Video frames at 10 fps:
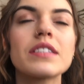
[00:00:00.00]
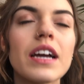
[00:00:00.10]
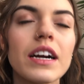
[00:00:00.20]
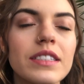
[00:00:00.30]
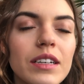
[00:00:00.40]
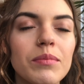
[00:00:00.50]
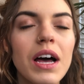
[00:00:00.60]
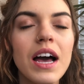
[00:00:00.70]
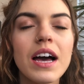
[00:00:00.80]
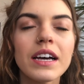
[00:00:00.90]
I got some
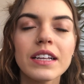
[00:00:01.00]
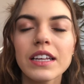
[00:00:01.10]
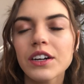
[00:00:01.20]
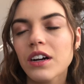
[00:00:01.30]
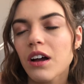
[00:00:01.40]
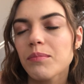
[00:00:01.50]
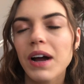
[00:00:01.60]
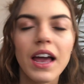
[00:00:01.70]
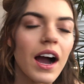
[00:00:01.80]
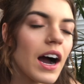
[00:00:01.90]
glitter on
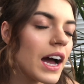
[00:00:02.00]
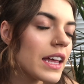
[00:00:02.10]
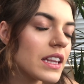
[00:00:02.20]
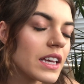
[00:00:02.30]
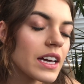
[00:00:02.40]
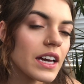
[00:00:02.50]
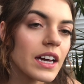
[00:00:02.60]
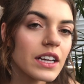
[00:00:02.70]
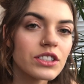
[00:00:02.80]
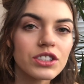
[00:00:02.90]
my
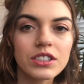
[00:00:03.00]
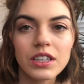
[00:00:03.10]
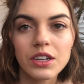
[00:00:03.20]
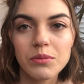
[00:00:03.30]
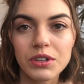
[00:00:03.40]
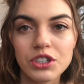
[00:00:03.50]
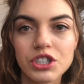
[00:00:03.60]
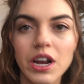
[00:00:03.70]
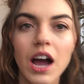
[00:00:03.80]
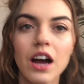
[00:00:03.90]
eyelids, just a little bit of
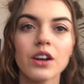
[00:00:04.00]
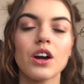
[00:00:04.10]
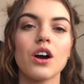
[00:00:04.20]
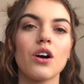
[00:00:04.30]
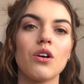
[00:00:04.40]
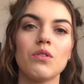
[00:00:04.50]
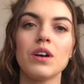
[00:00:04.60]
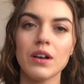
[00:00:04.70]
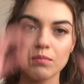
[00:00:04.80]
shadow,